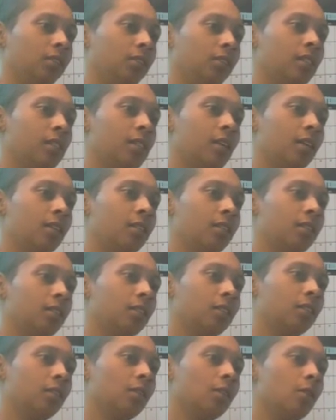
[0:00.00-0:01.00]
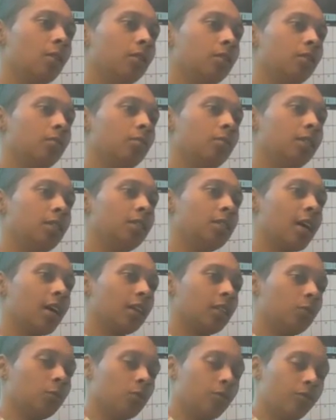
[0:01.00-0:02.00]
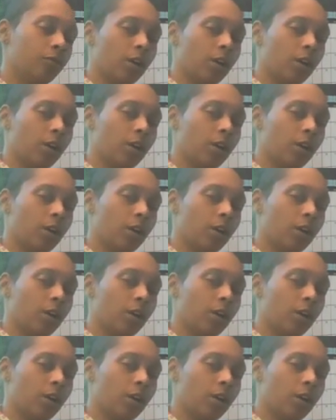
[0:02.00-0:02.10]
because that's going to be exactly what